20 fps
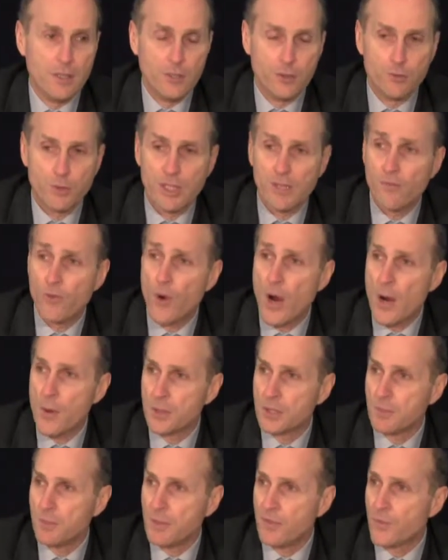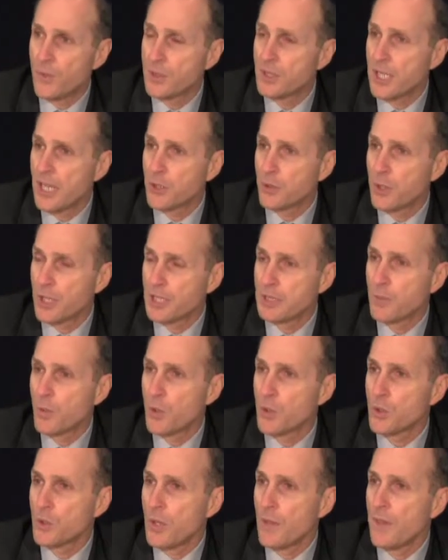the twenty-four hours before sexual
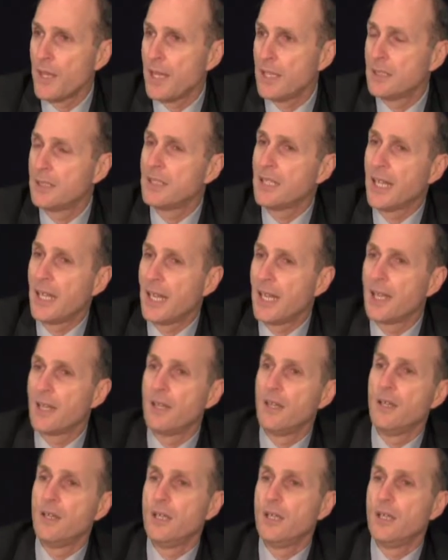exposure, and then take